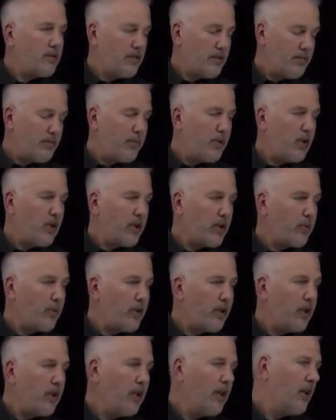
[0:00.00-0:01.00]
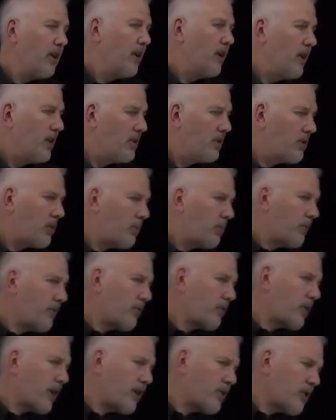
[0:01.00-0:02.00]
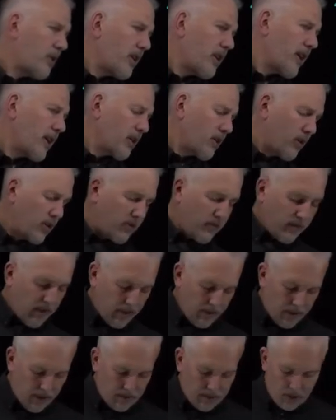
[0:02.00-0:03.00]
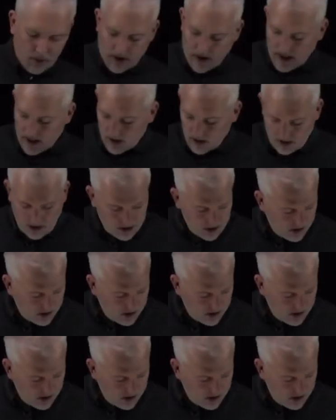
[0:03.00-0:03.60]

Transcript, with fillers: pure liquid. So before I draw that curve, let me point out